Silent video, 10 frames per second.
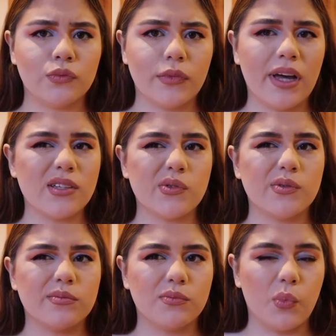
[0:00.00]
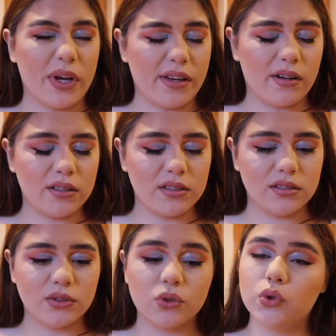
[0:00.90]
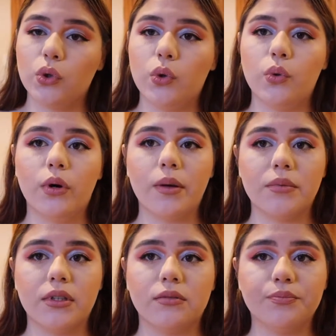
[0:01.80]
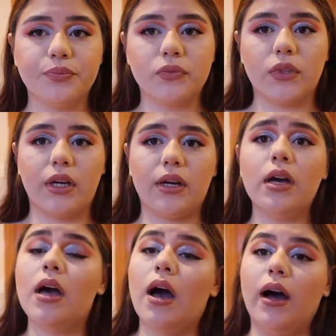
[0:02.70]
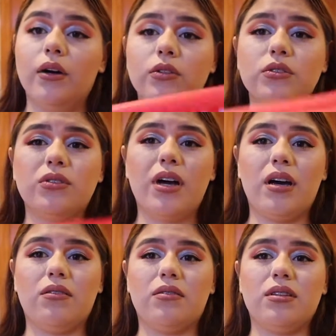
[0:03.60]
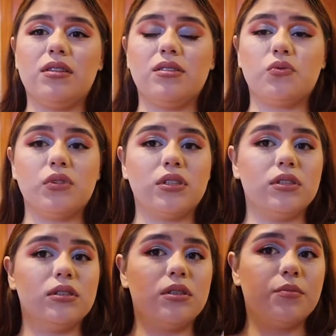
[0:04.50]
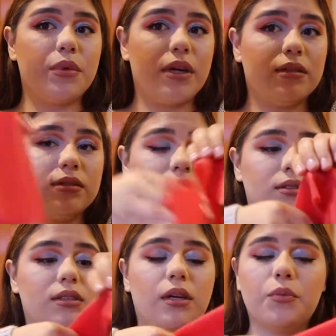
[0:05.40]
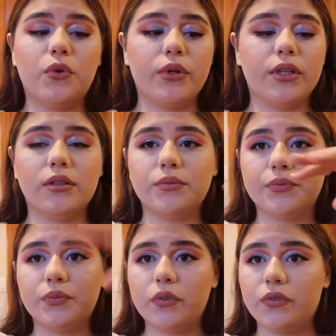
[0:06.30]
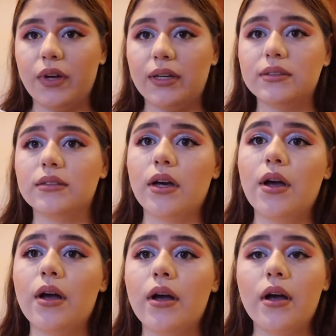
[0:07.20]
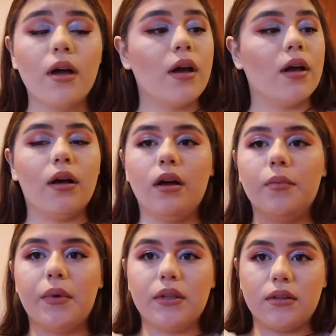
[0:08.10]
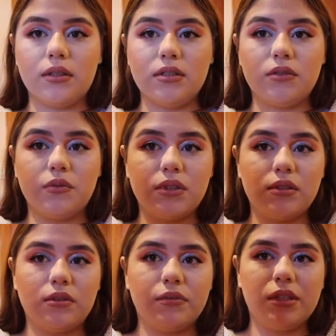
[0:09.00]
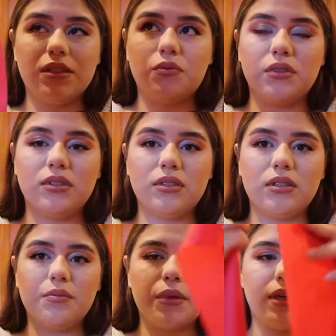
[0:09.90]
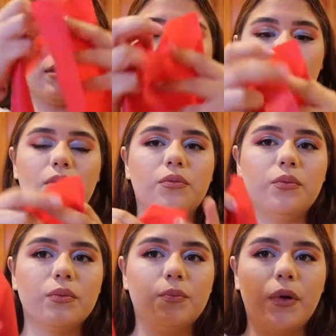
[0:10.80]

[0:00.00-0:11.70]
has weight on it. So, I mean, yeah. I also have these resistant bands. See, I'm going fast. These resistant bands, I don't,